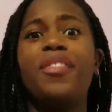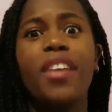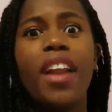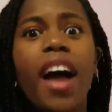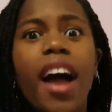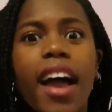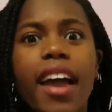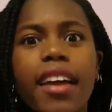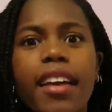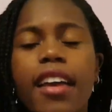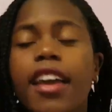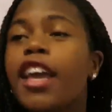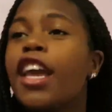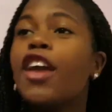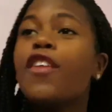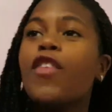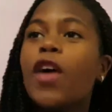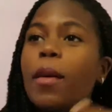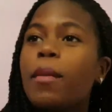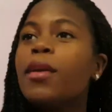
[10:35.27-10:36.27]
fly.
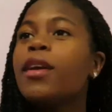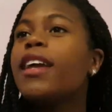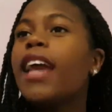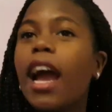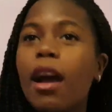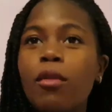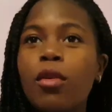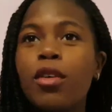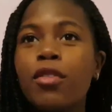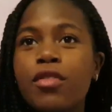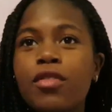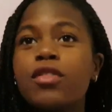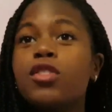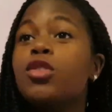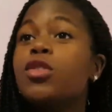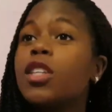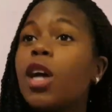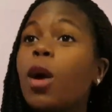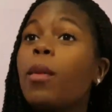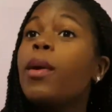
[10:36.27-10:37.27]
If I'm in
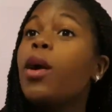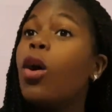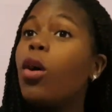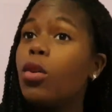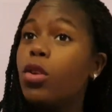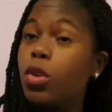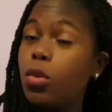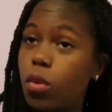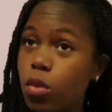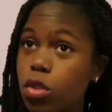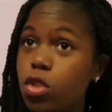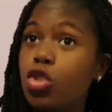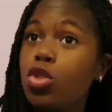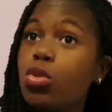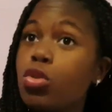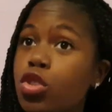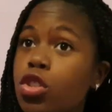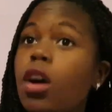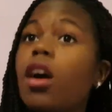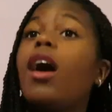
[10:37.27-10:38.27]
camera, you tell me, oh,
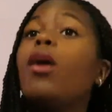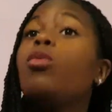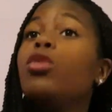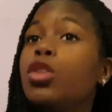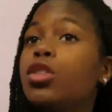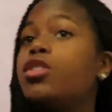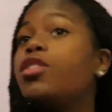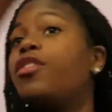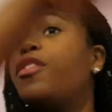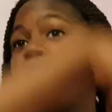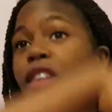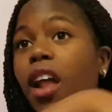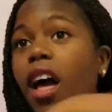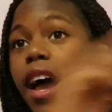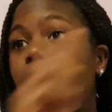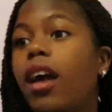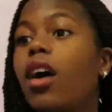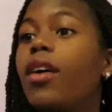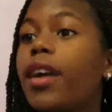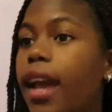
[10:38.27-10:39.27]
Georgia, I want you to
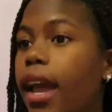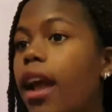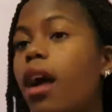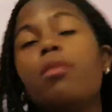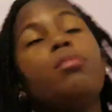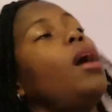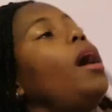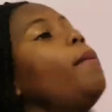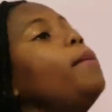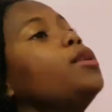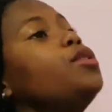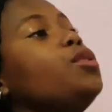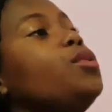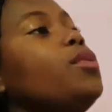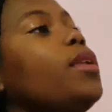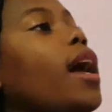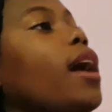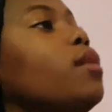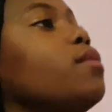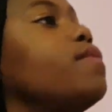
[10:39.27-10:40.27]
fly. Okay, I'm
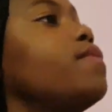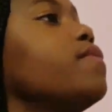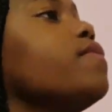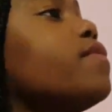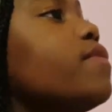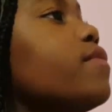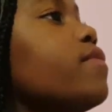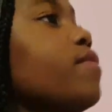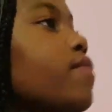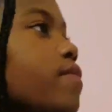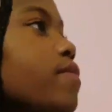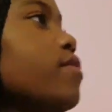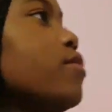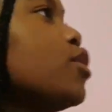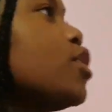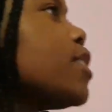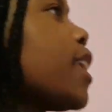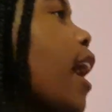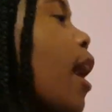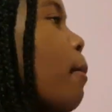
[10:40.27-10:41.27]
gonna do that.
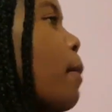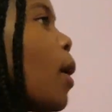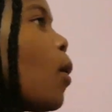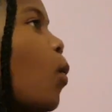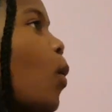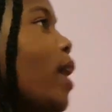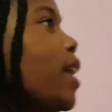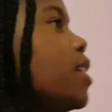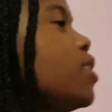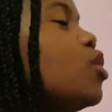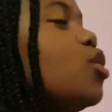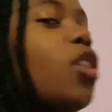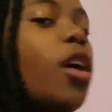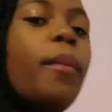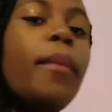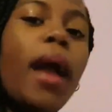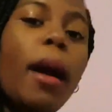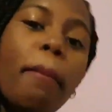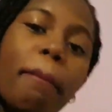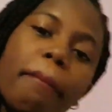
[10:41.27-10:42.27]
Just get out my
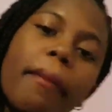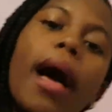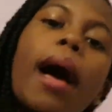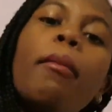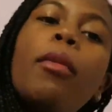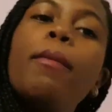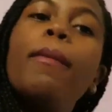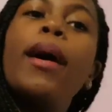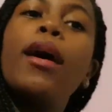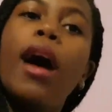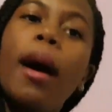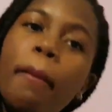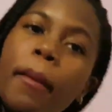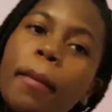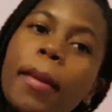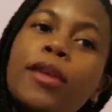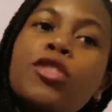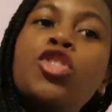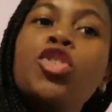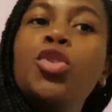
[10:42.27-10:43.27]
wings, you know what I mean?
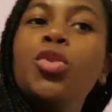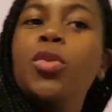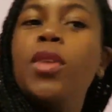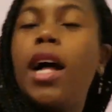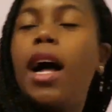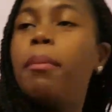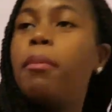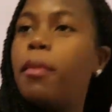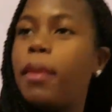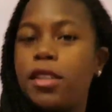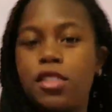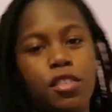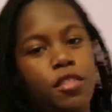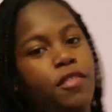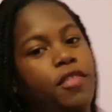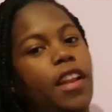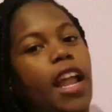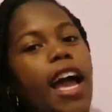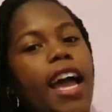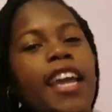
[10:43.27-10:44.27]
I'm about to do that. I'm
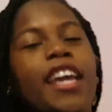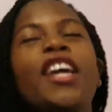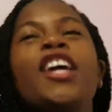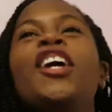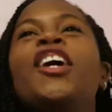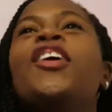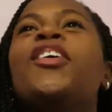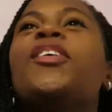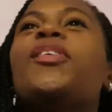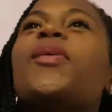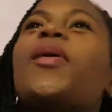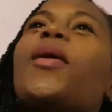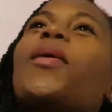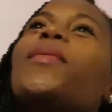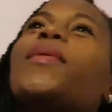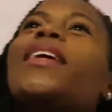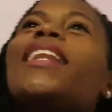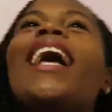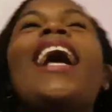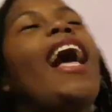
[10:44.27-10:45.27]
about to fly. You
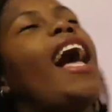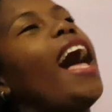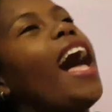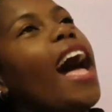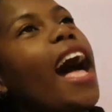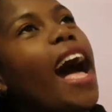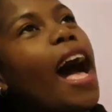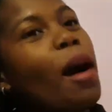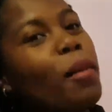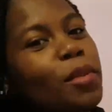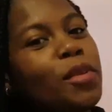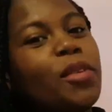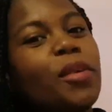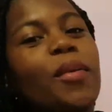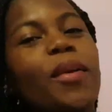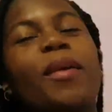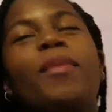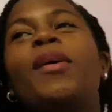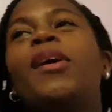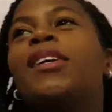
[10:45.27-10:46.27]
know what I mean? I'm
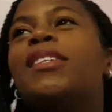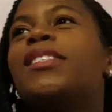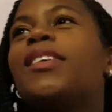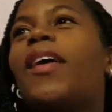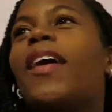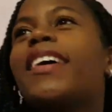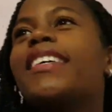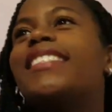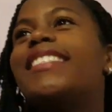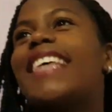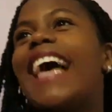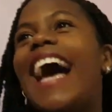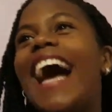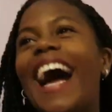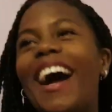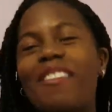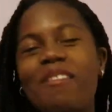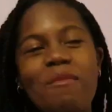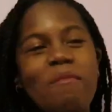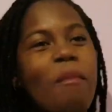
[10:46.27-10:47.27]
gonna do it. So I
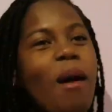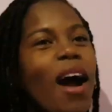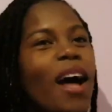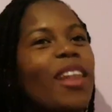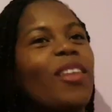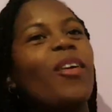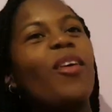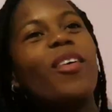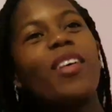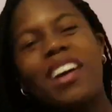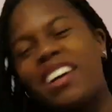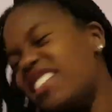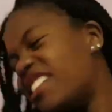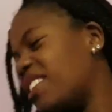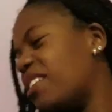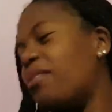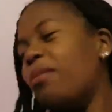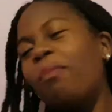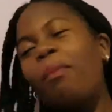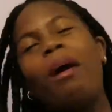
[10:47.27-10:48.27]
sat on my log,
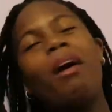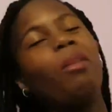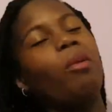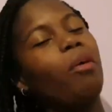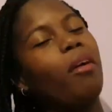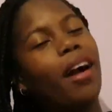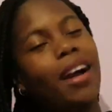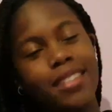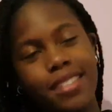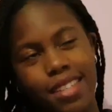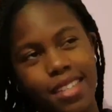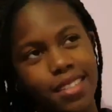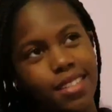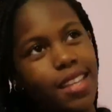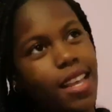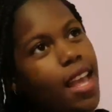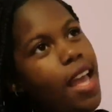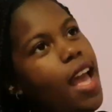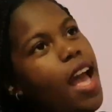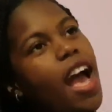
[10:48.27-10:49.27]
I
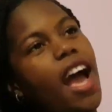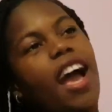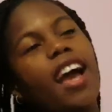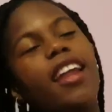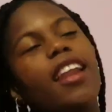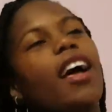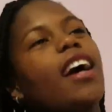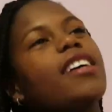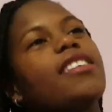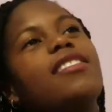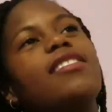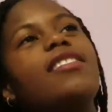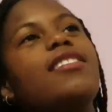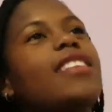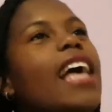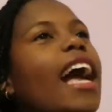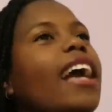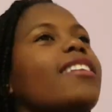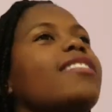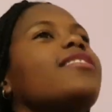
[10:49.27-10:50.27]
did, and I
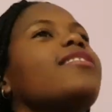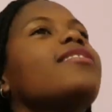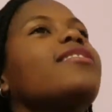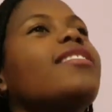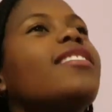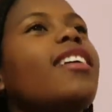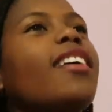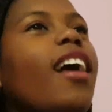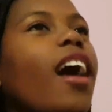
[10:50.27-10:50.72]
sang.